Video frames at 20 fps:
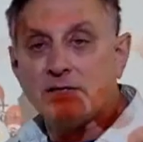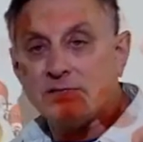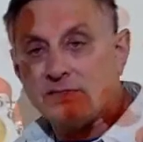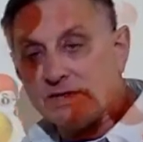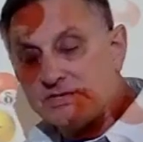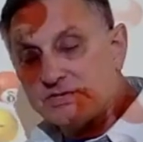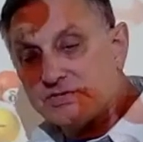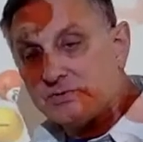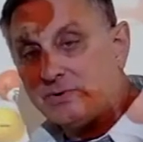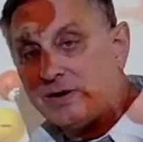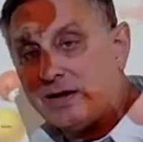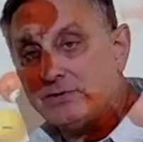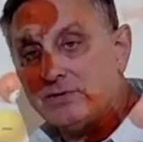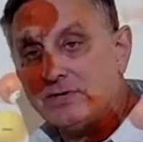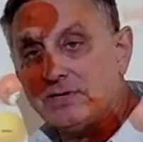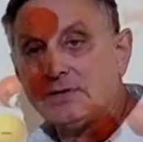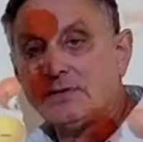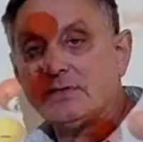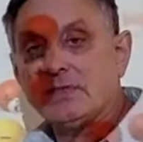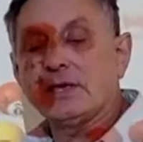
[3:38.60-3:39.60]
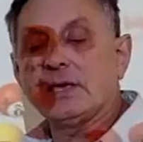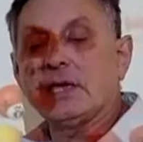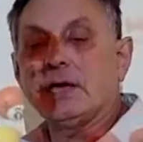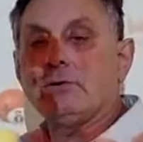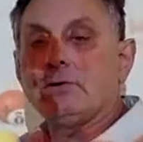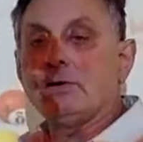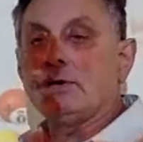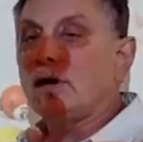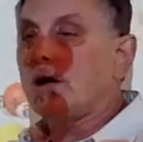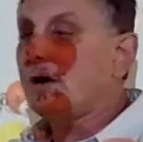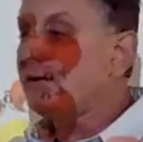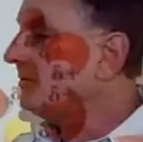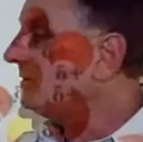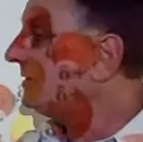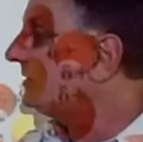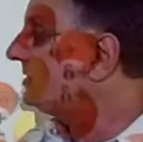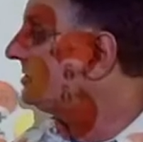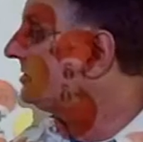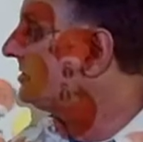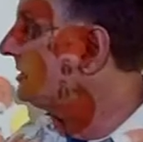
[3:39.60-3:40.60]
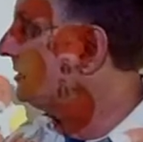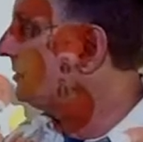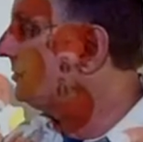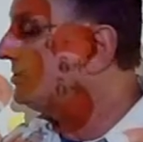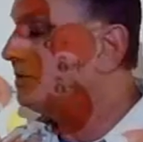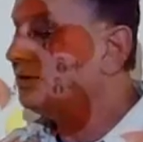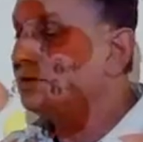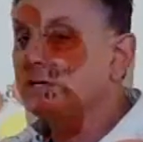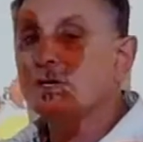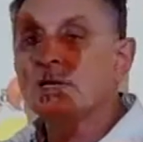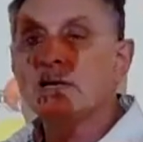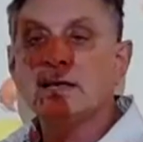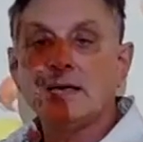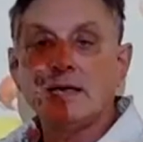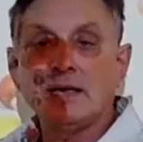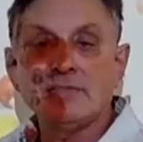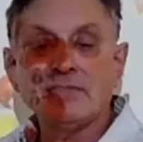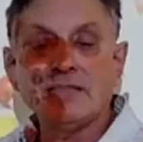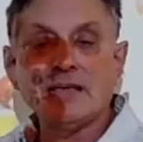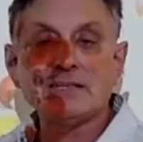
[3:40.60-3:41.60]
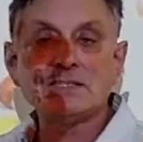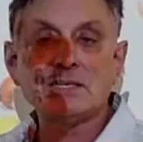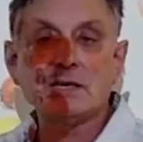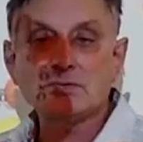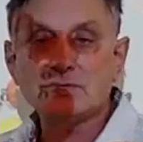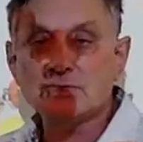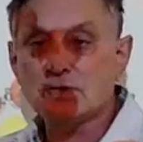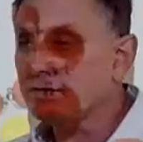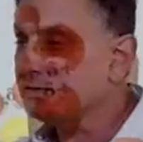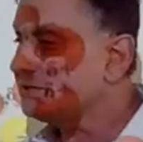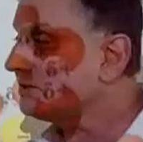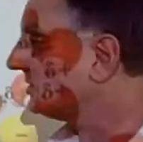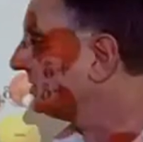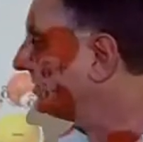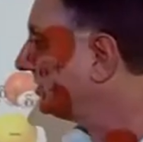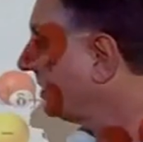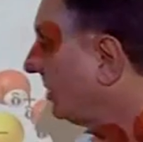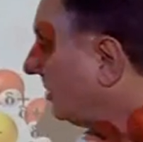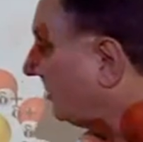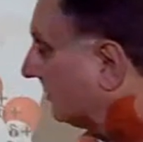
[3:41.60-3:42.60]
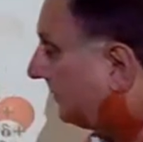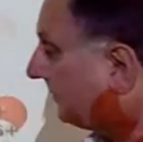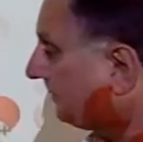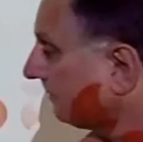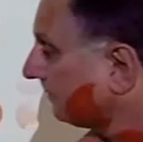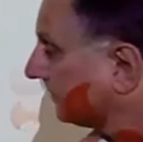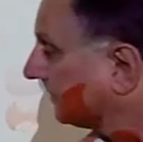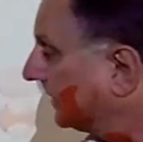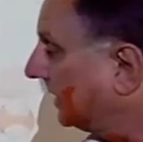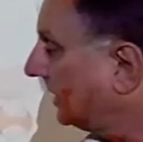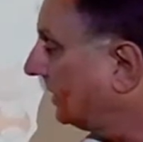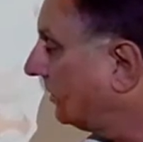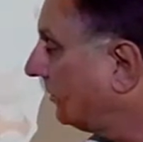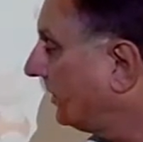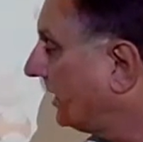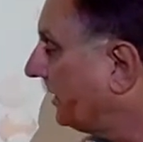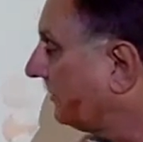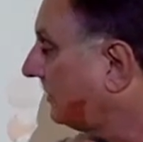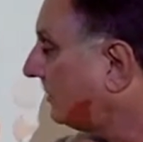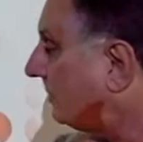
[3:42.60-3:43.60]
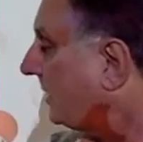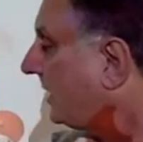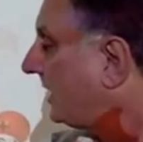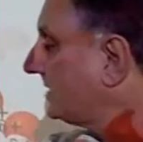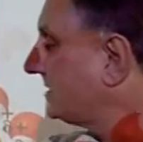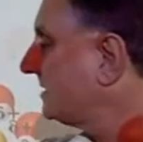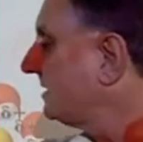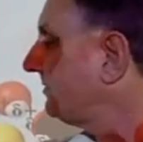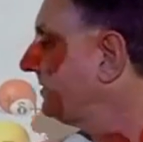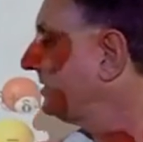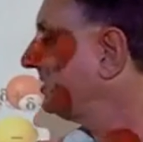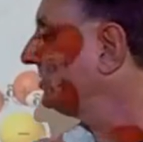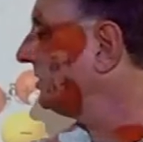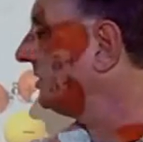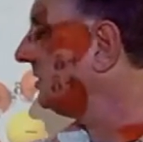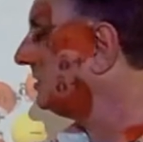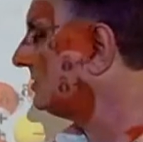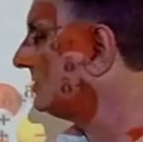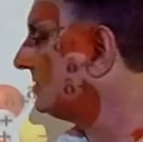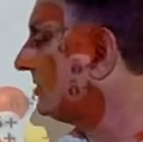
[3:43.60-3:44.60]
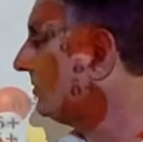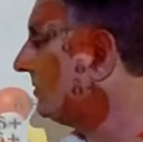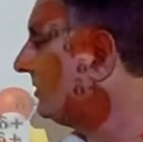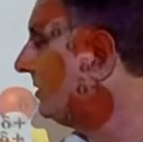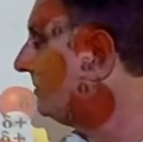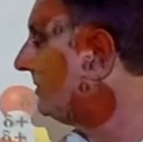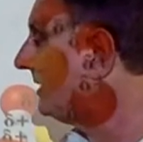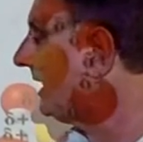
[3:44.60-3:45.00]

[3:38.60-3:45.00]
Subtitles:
They surround it, they carry it off into solution, and that's how salts dissolve. Here we have a positively charged sodium